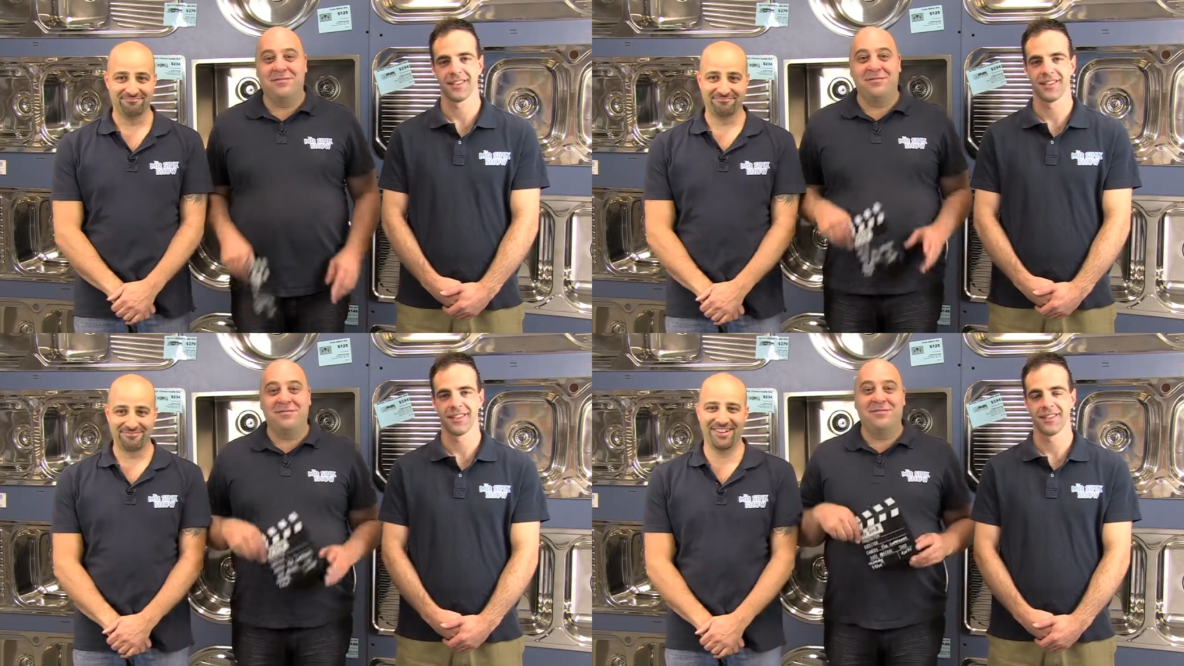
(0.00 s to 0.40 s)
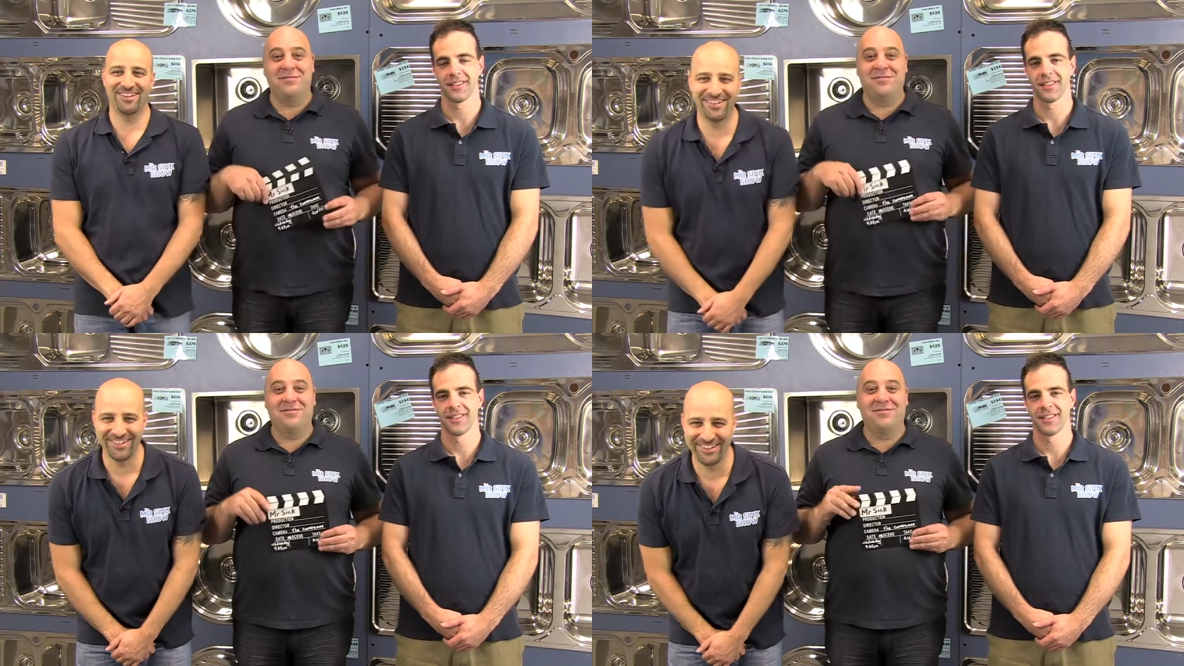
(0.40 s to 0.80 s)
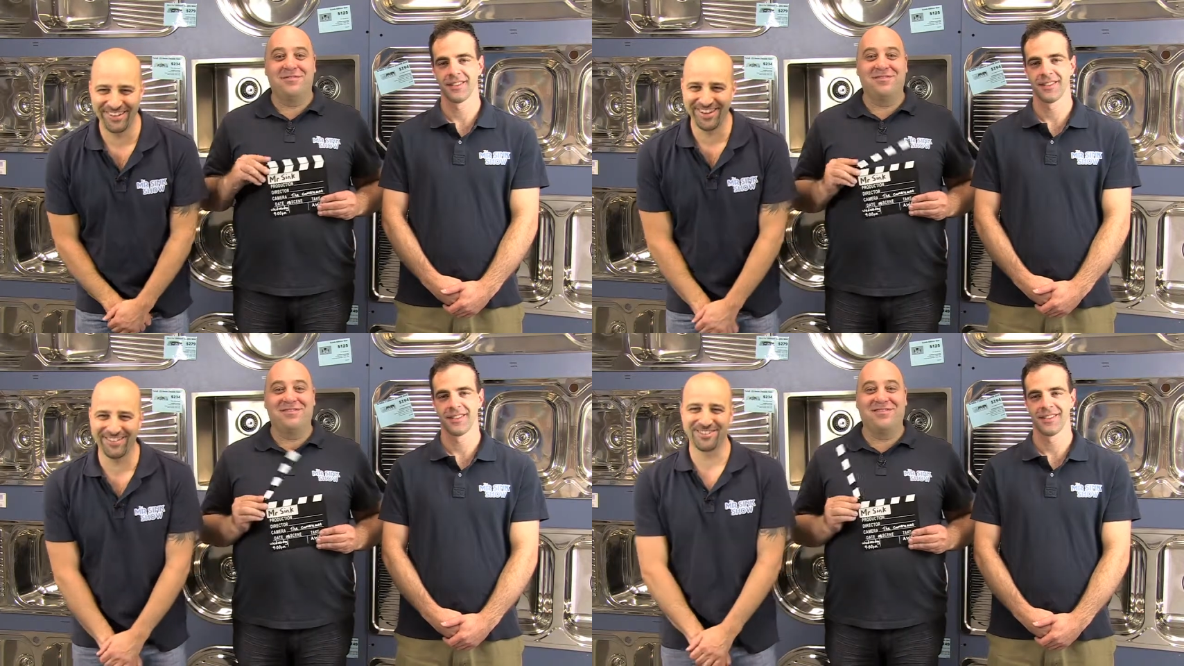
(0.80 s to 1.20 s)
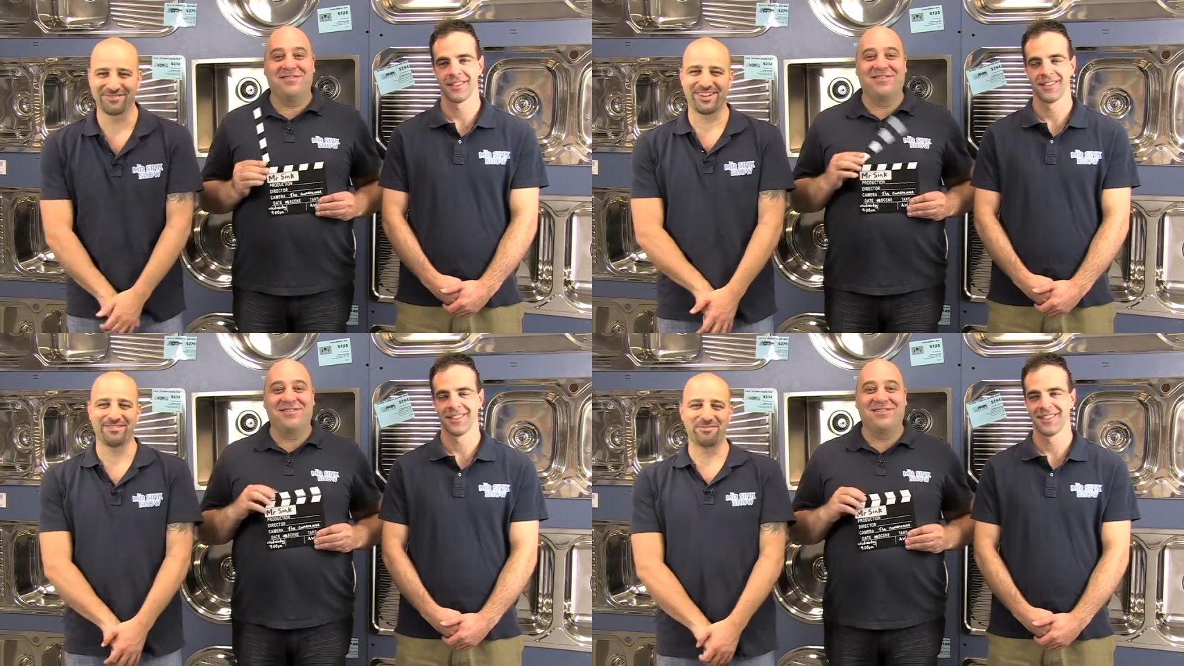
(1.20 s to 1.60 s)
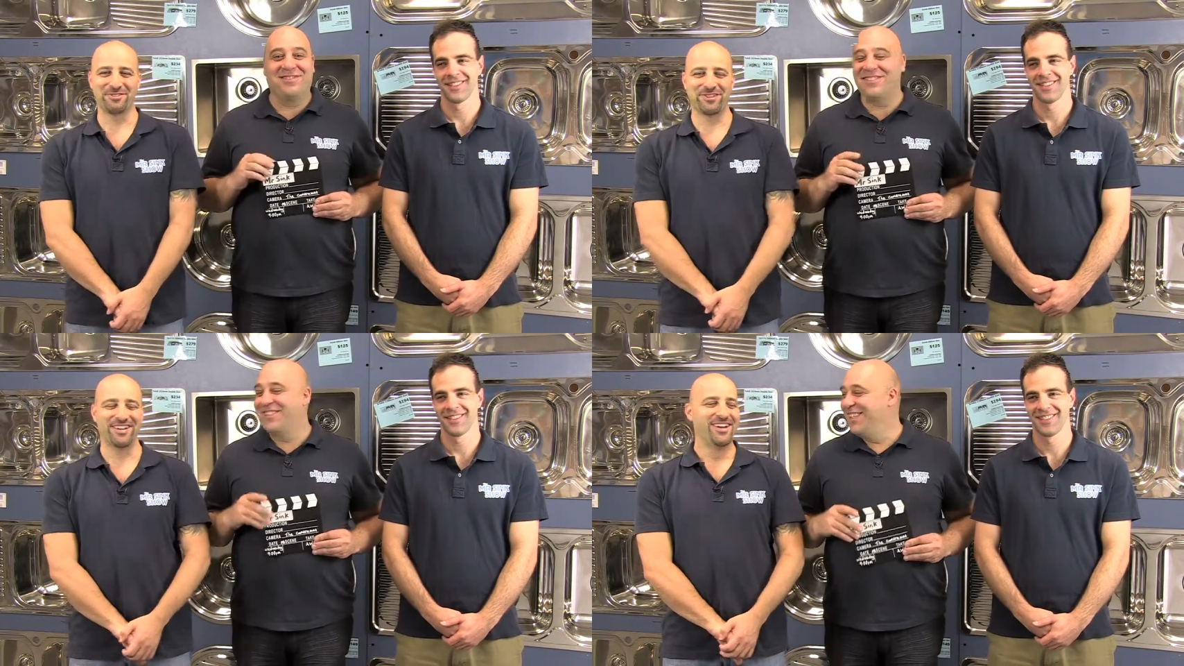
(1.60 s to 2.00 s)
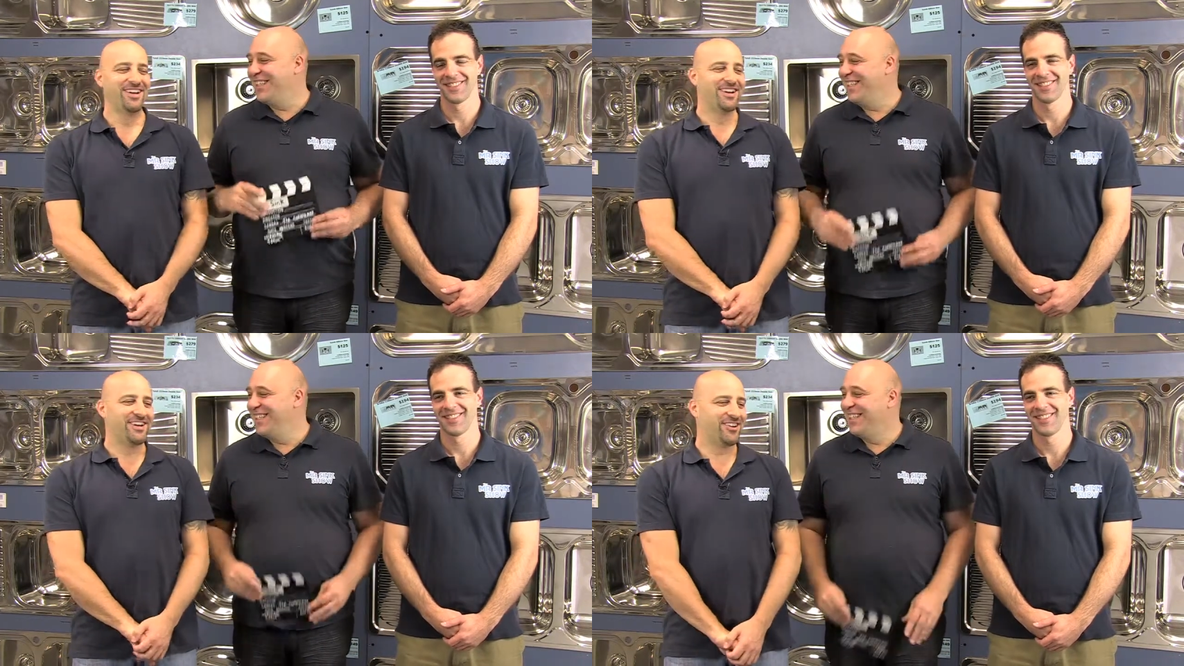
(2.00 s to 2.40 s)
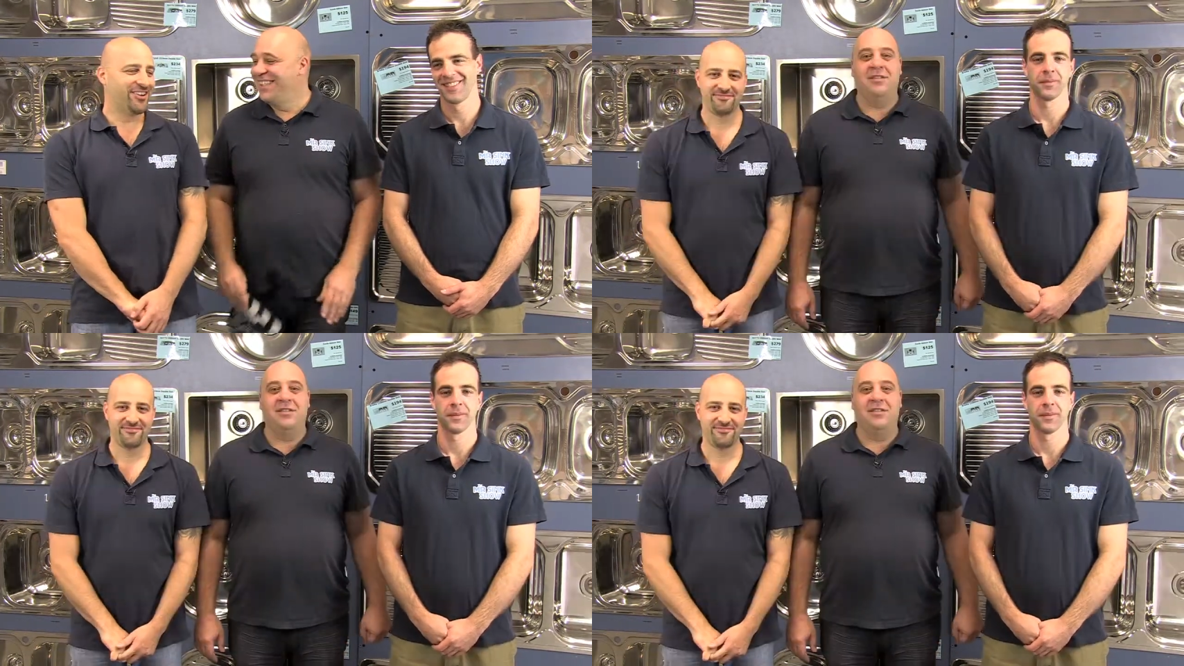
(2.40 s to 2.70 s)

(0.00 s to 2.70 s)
Speaker 1: started. that was boring. All right.